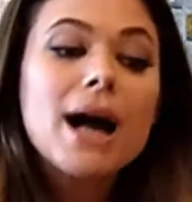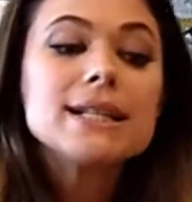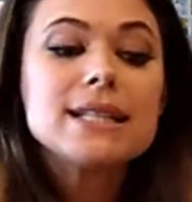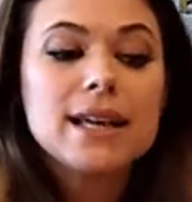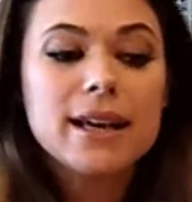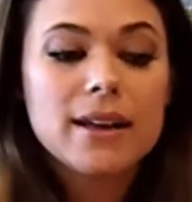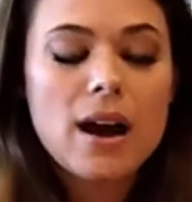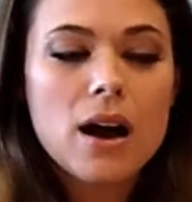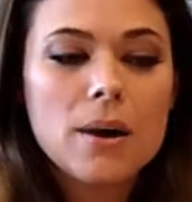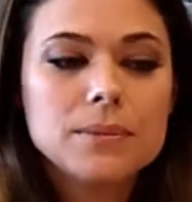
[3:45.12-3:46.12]
I did,
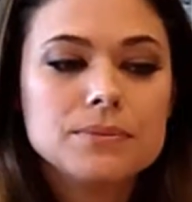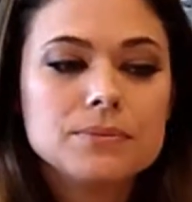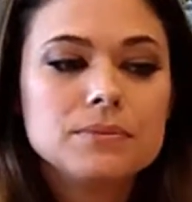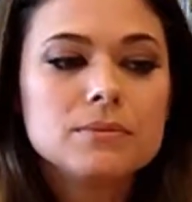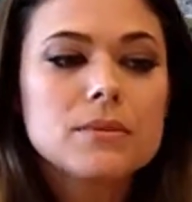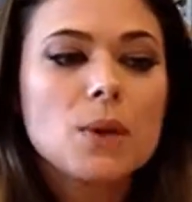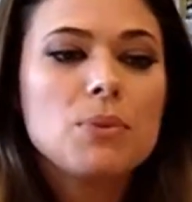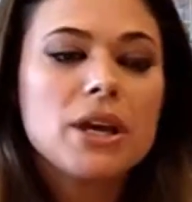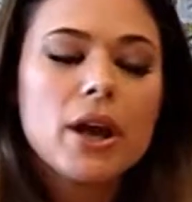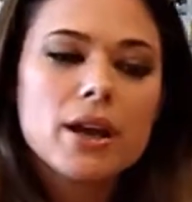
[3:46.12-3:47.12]

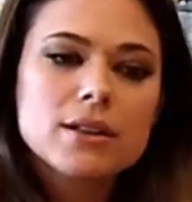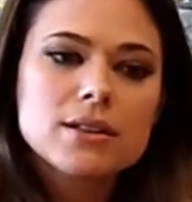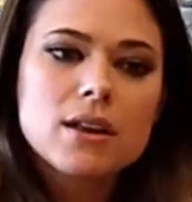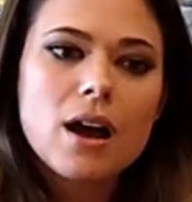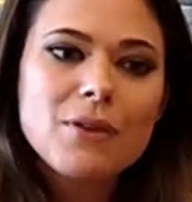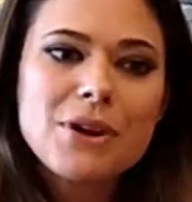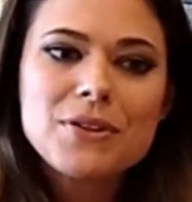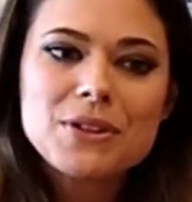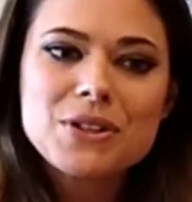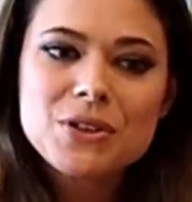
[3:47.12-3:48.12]
because I
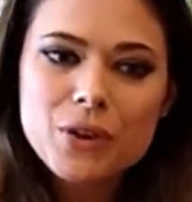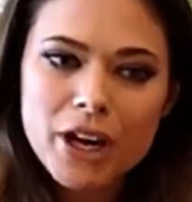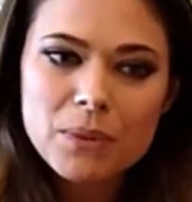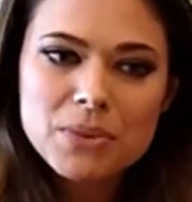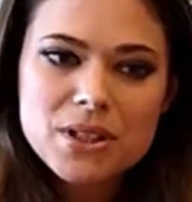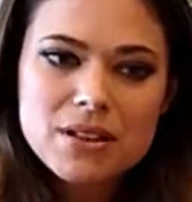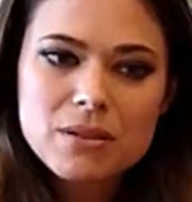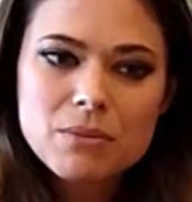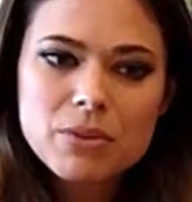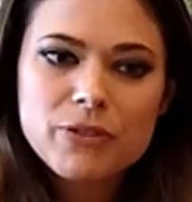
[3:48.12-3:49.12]
read the script
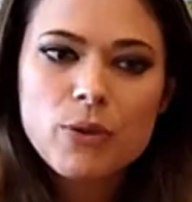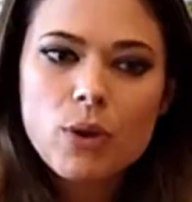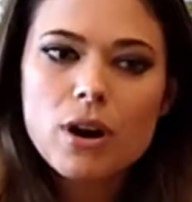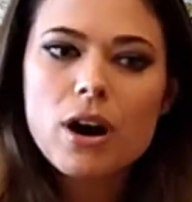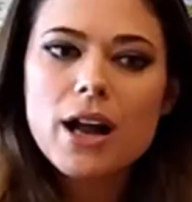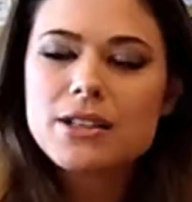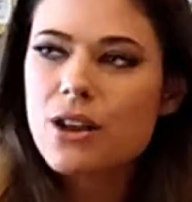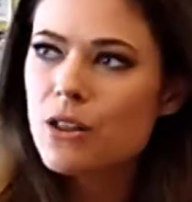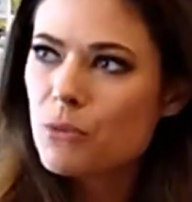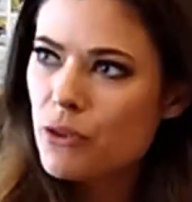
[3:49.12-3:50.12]
before I
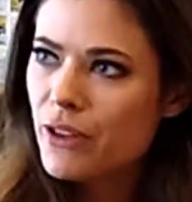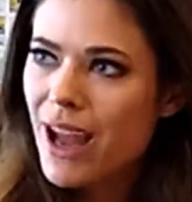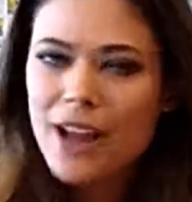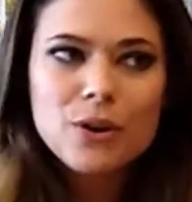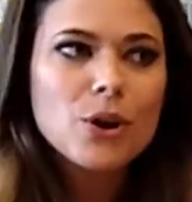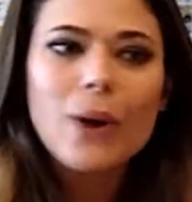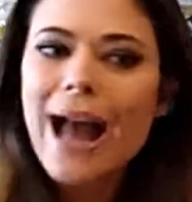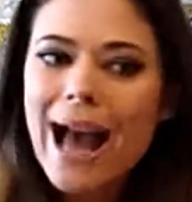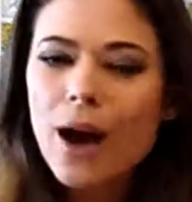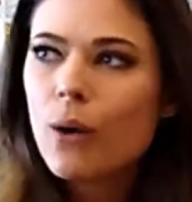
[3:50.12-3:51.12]
saw the movie. I don't know
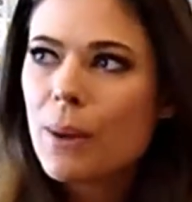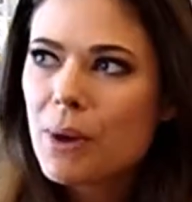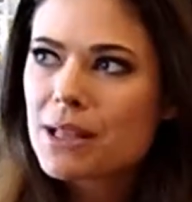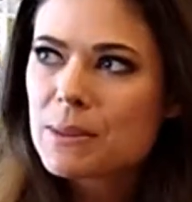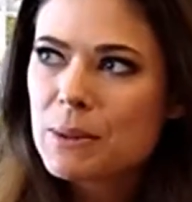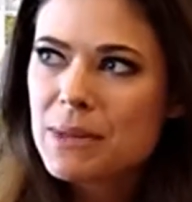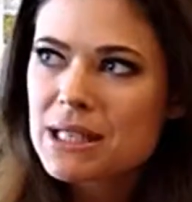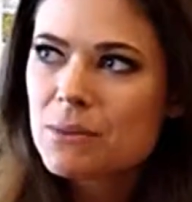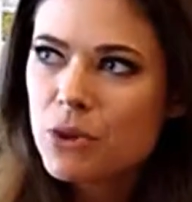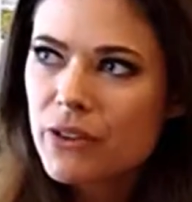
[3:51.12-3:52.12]
how I possibly
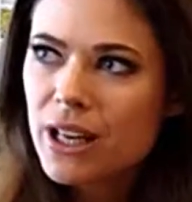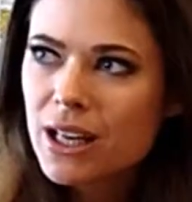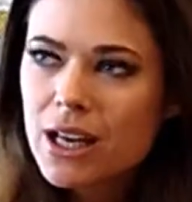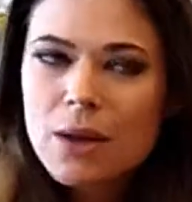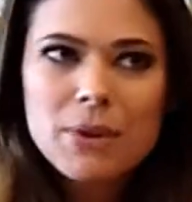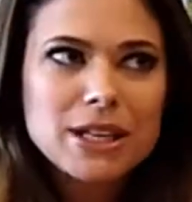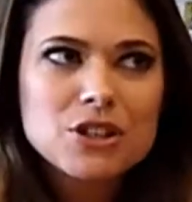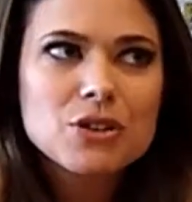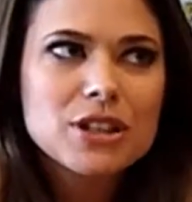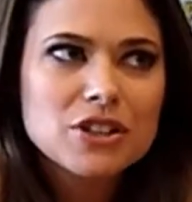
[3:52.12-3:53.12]
missed the movie, because
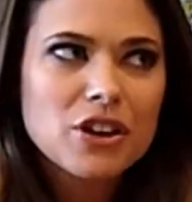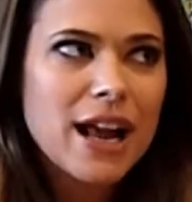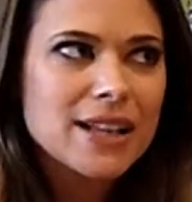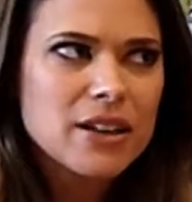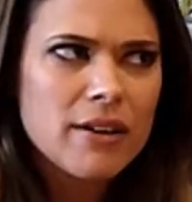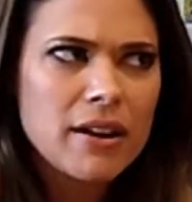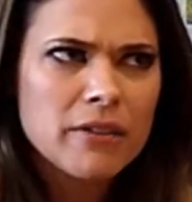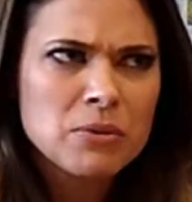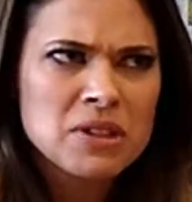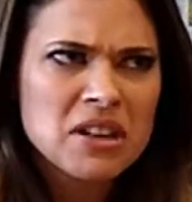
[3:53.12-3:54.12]
as soon as I started asking around,
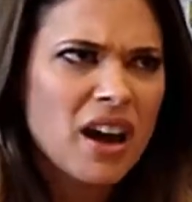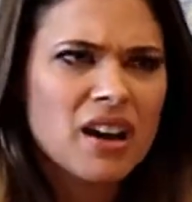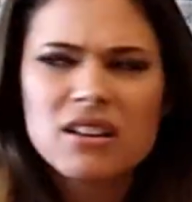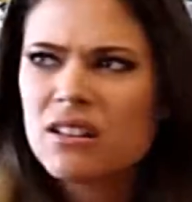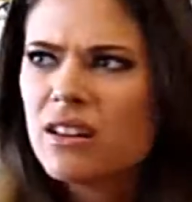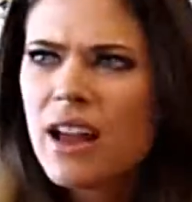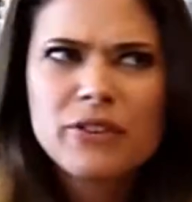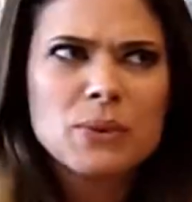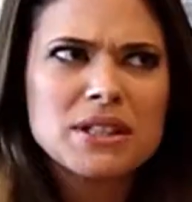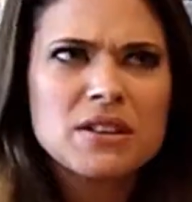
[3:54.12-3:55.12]
everyone was like, yeah,
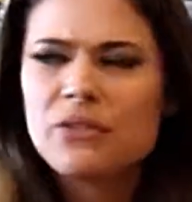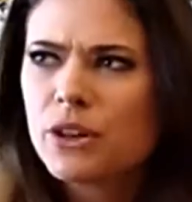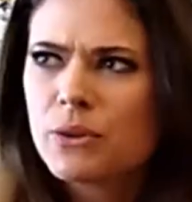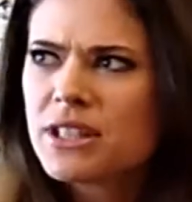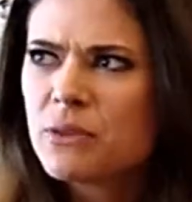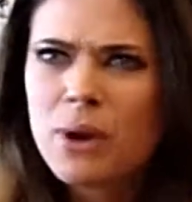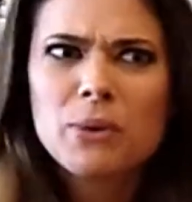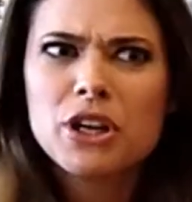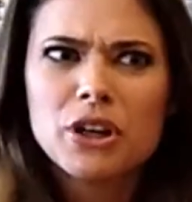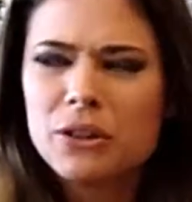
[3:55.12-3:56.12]
everyone's seen Frequency. Where
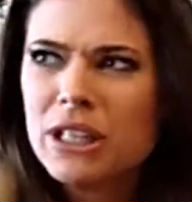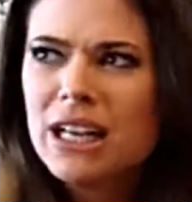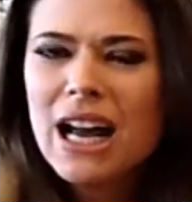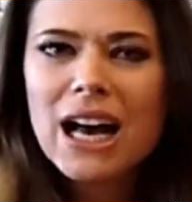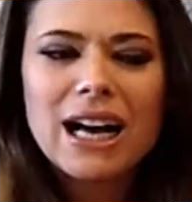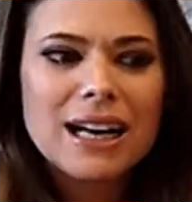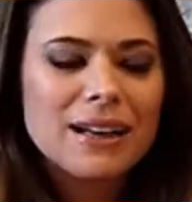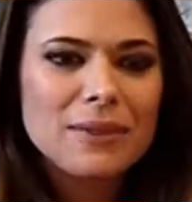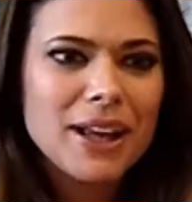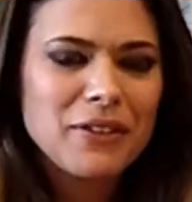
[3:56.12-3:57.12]
were you?
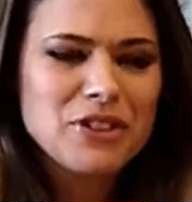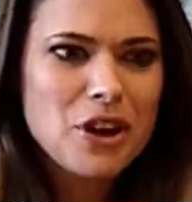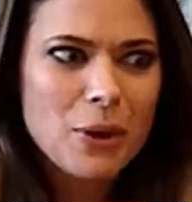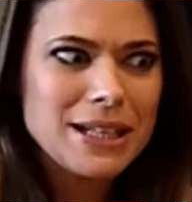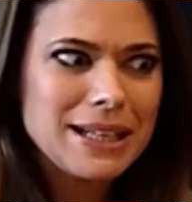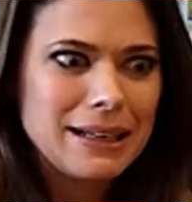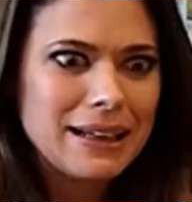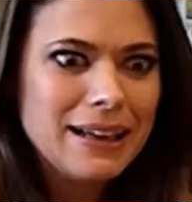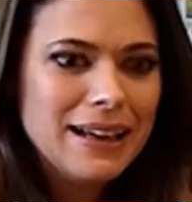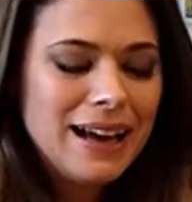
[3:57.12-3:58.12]
I have no idea.